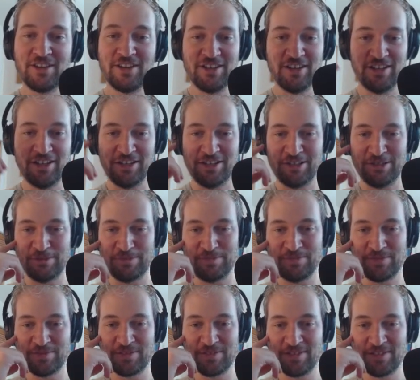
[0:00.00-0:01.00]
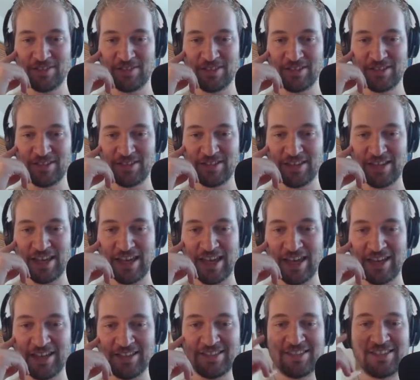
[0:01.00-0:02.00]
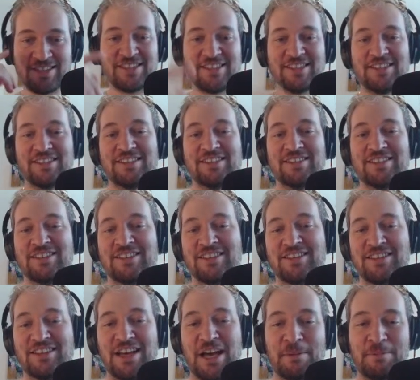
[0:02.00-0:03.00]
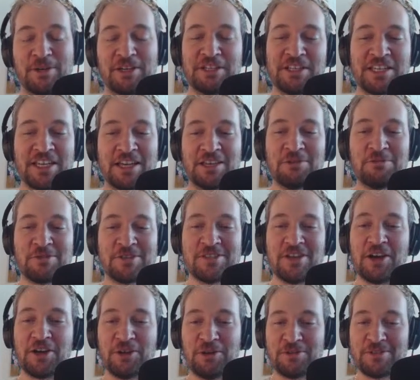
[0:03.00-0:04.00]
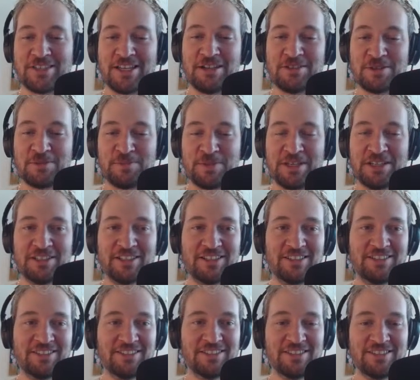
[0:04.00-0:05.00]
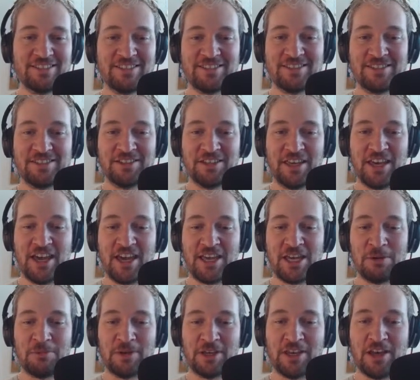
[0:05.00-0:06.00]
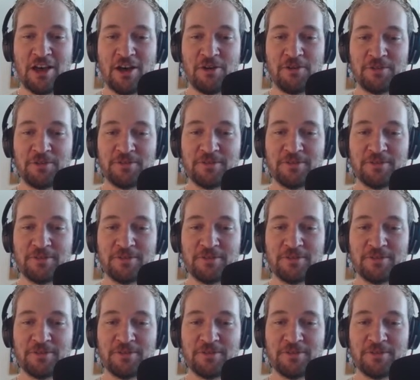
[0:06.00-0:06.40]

And I'm gonna get you sucker sounds appealing. Okay, here we go.